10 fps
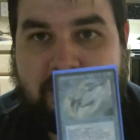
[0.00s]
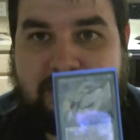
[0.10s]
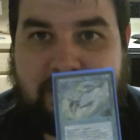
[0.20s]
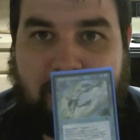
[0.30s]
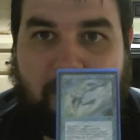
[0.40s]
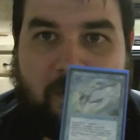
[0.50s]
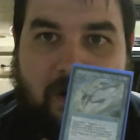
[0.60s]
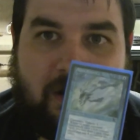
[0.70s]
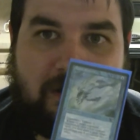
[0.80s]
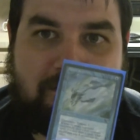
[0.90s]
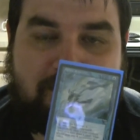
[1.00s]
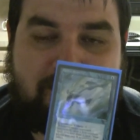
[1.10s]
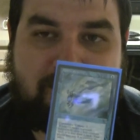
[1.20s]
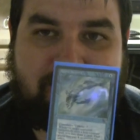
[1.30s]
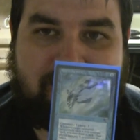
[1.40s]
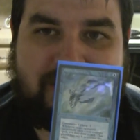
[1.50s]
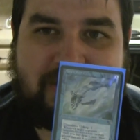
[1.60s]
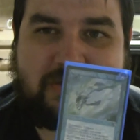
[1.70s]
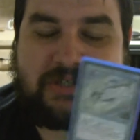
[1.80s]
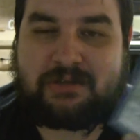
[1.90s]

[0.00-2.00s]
So, this was a